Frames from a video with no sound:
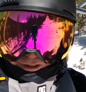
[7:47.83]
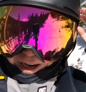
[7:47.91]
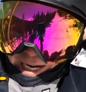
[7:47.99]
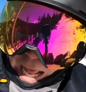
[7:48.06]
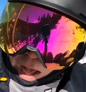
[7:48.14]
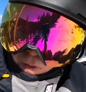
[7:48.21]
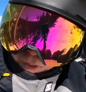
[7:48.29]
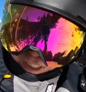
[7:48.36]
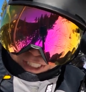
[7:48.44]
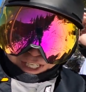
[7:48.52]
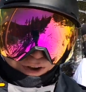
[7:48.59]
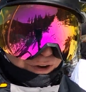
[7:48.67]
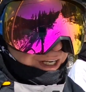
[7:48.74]
so right now the
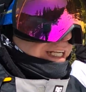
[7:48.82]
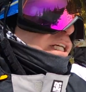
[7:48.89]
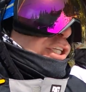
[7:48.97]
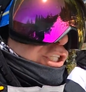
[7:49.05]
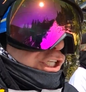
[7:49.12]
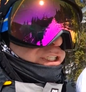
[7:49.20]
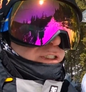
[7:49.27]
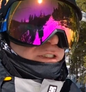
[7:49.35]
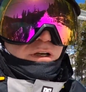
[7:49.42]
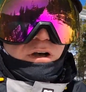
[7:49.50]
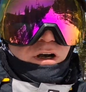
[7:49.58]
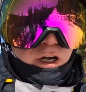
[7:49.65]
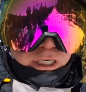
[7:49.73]
snow conditions
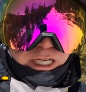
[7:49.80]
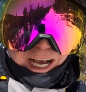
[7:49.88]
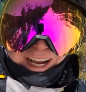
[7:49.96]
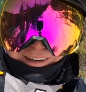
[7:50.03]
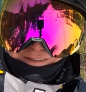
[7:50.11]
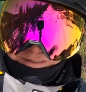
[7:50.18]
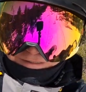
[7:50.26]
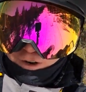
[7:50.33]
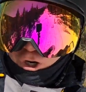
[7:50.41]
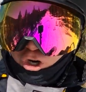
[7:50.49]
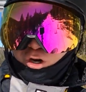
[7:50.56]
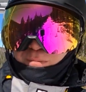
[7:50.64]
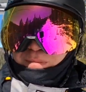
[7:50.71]
are kind of
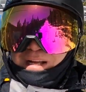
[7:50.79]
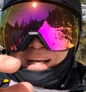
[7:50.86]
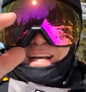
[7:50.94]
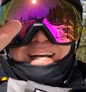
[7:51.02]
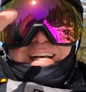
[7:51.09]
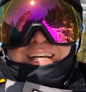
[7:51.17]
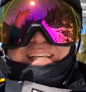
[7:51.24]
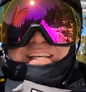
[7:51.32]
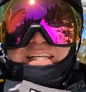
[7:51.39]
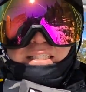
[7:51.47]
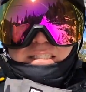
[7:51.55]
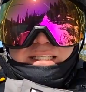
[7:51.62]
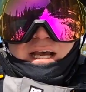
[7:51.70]
firm you
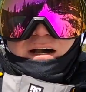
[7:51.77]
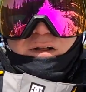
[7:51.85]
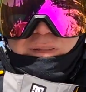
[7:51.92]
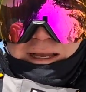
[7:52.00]
can tell